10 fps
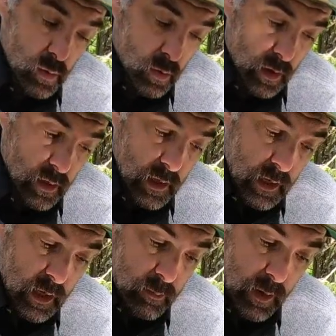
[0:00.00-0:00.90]
or
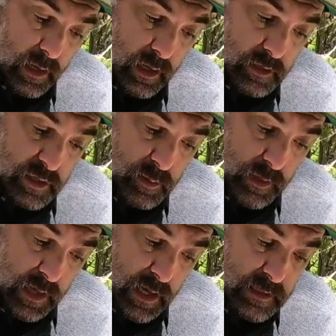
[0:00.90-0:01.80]
my
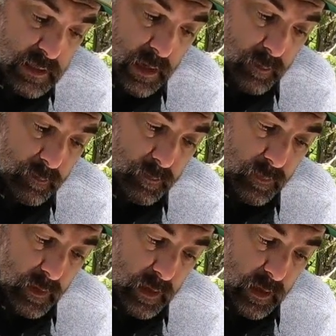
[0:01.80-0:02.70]
GPS,
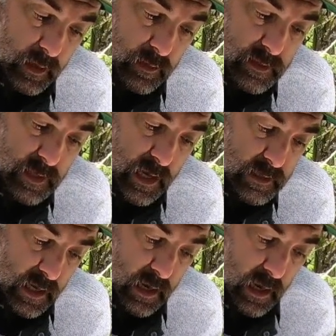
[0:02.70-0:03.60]
in this case
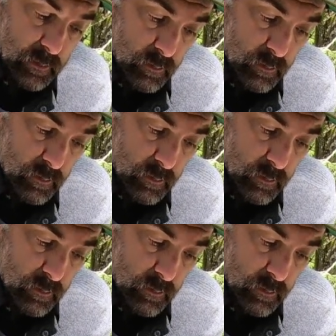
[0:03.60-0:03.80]
I